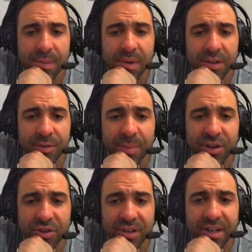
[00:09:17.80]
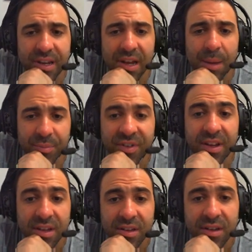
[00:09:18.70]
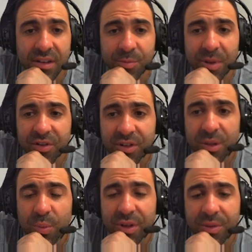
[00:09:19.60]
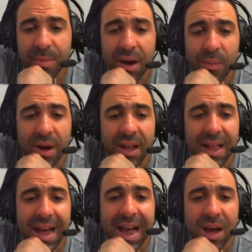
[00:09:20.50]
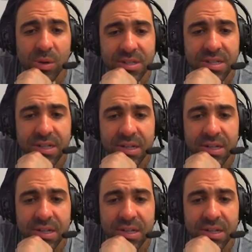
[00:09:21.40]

especially in uptick, especially with Matt Rowell out.